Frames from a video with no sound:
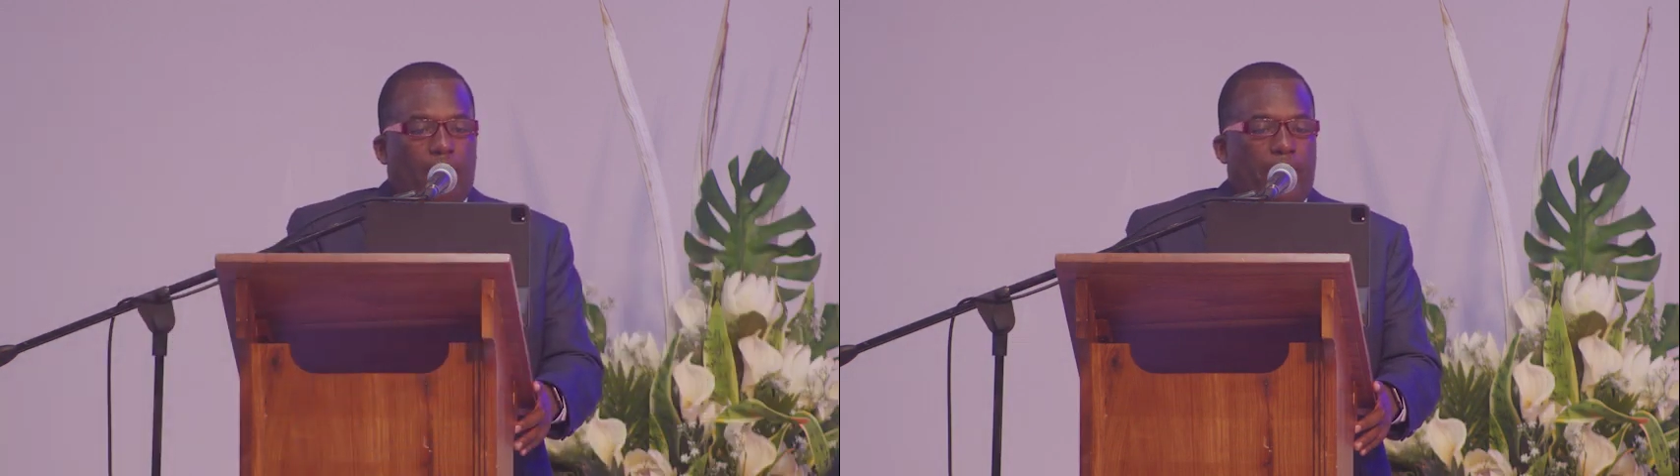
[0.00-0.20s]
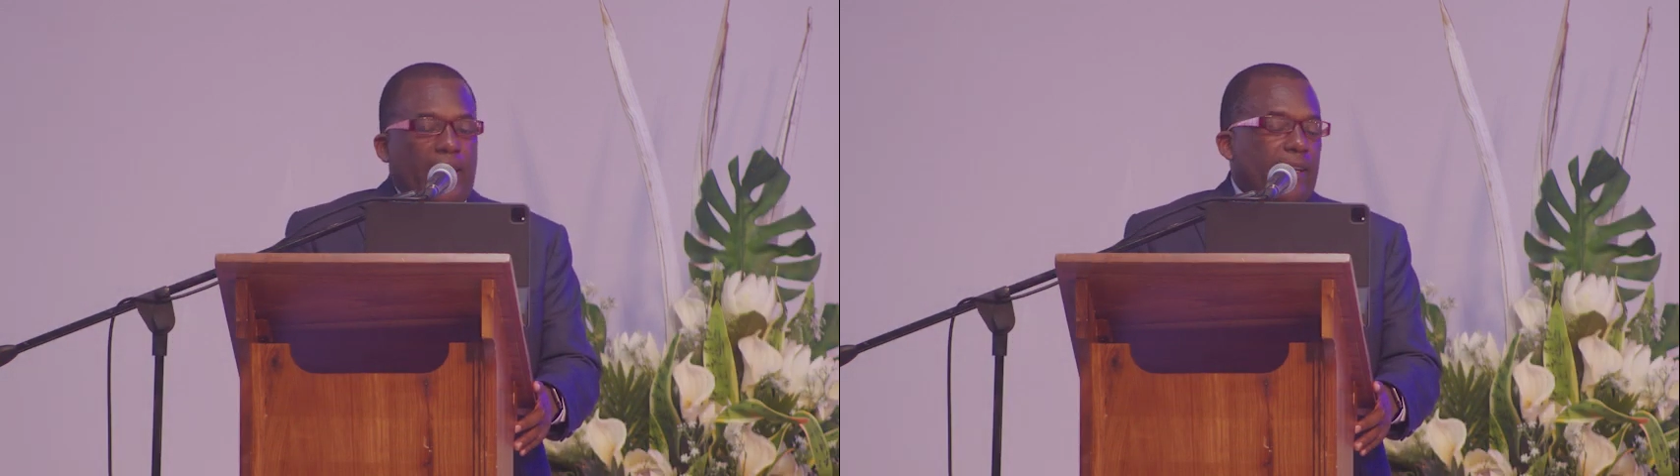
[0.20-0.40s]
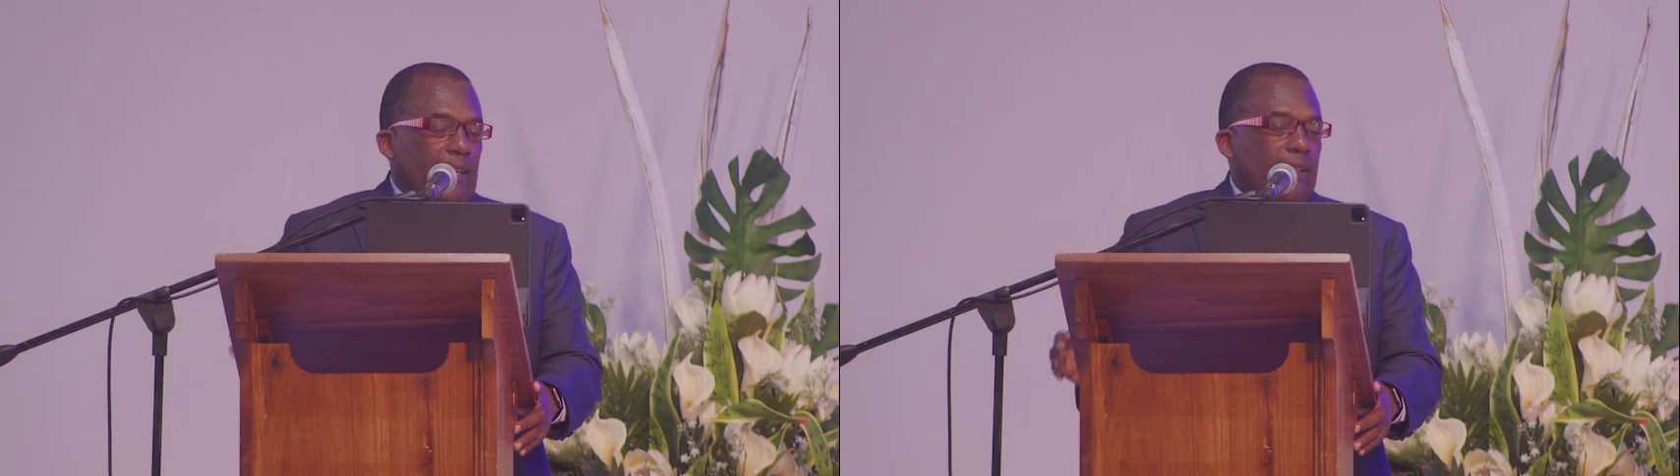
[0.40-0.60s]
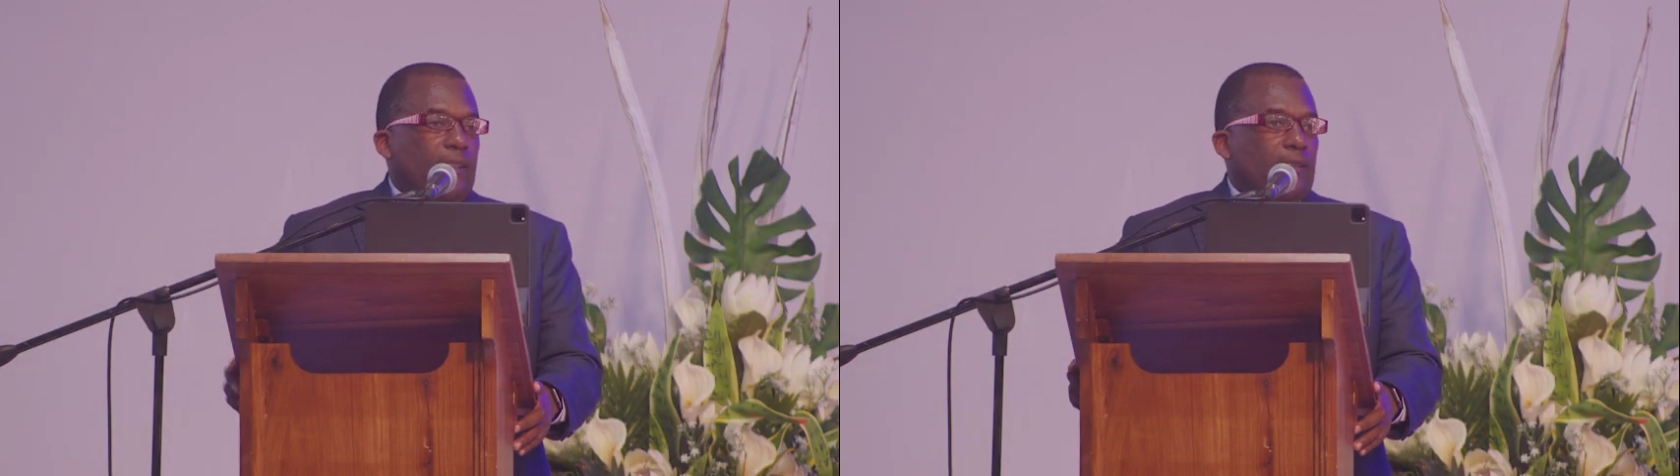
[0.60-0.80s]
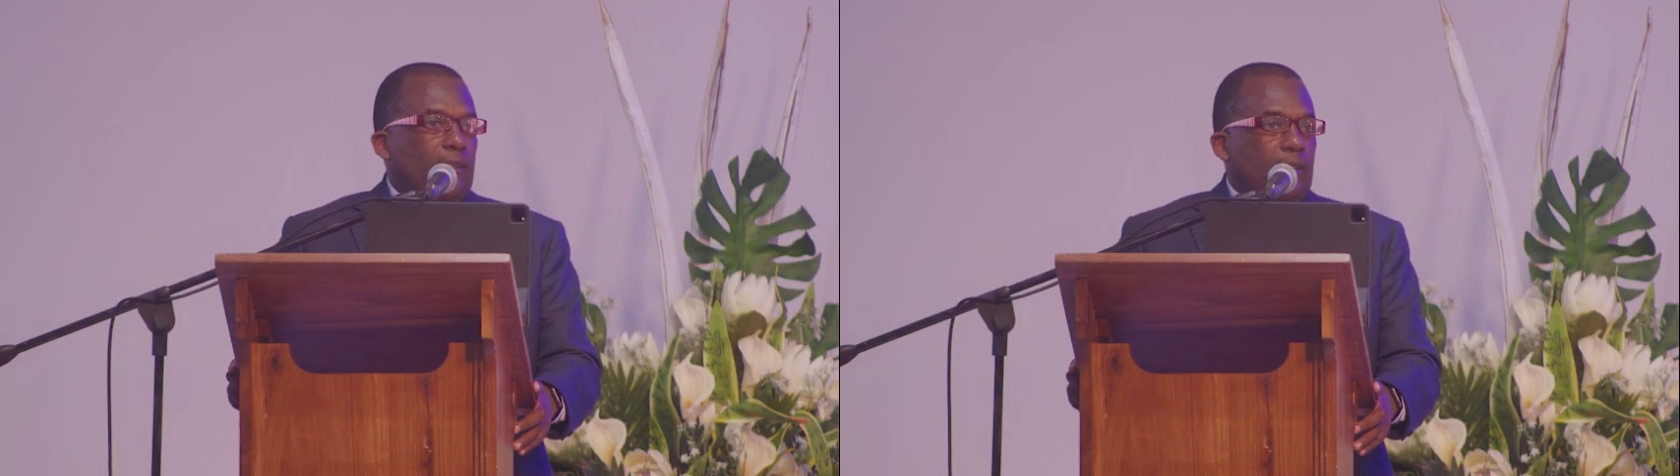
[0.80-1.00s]

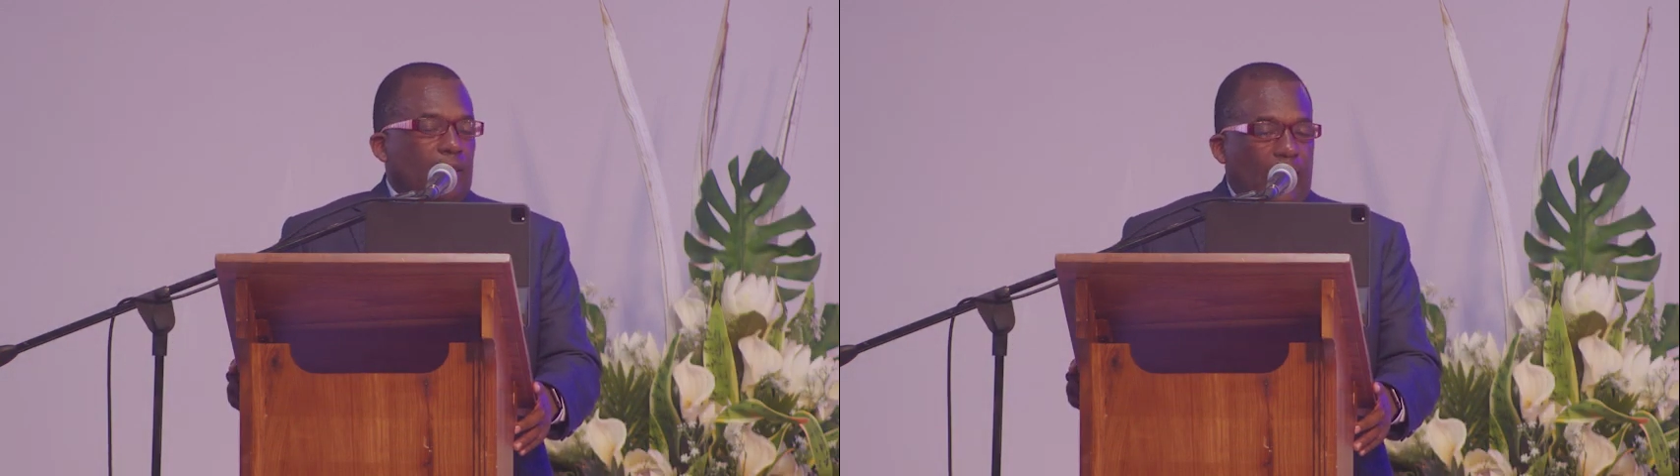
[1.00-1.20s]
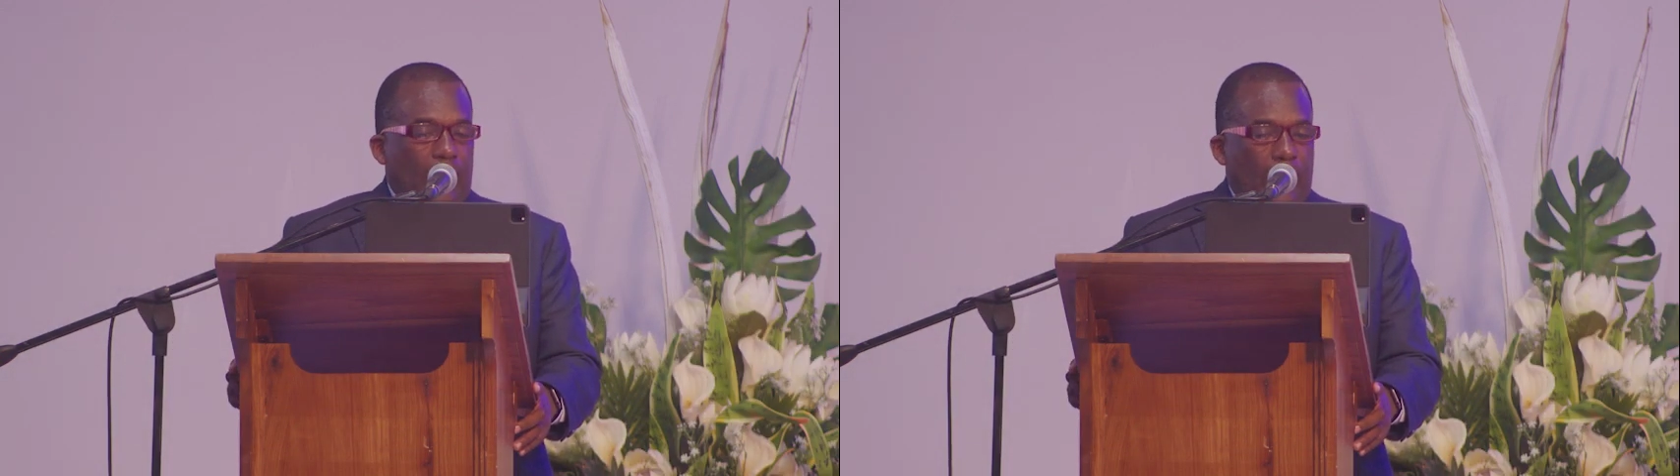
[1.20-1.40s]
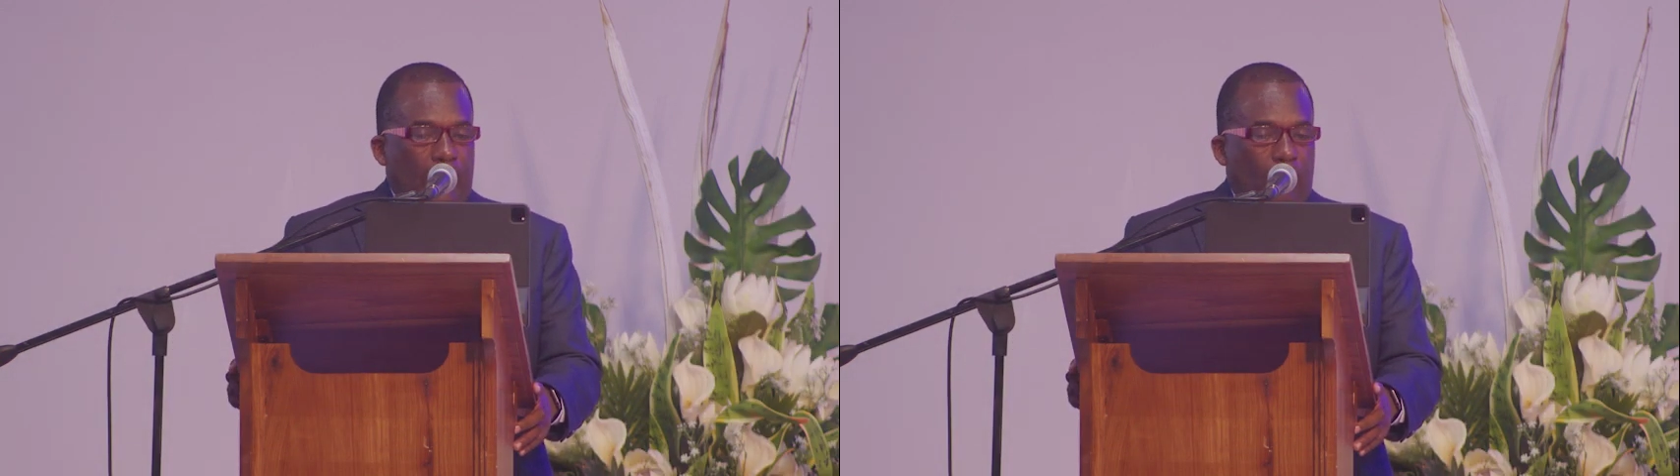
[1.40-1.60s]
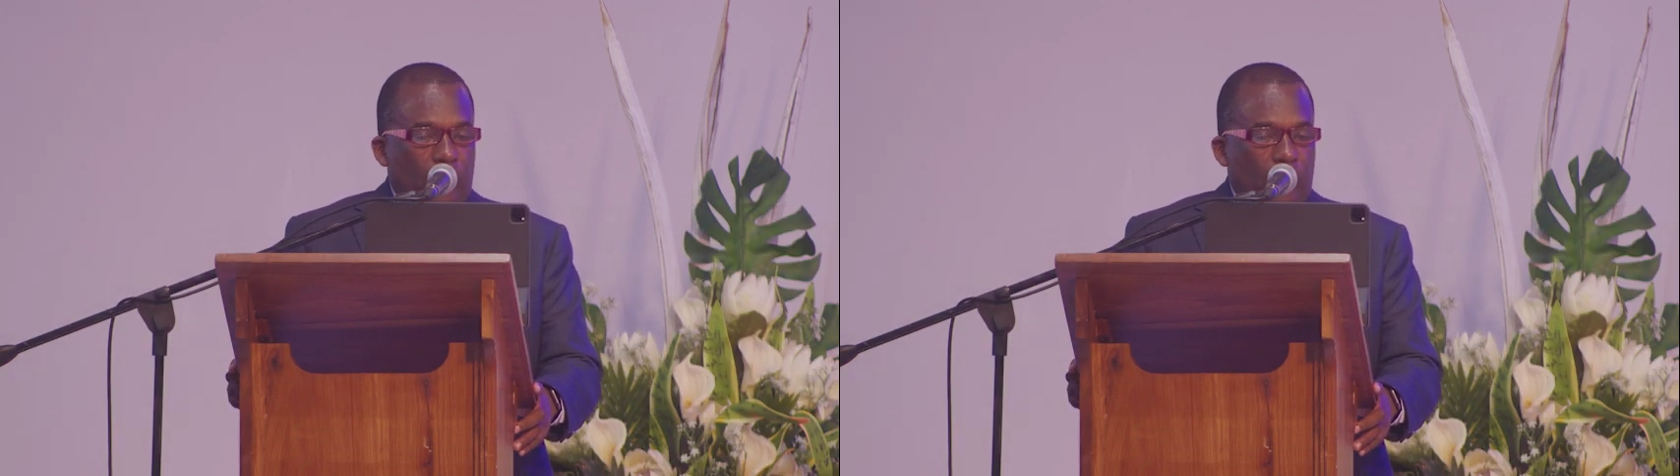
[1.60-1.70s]
Finally, uh,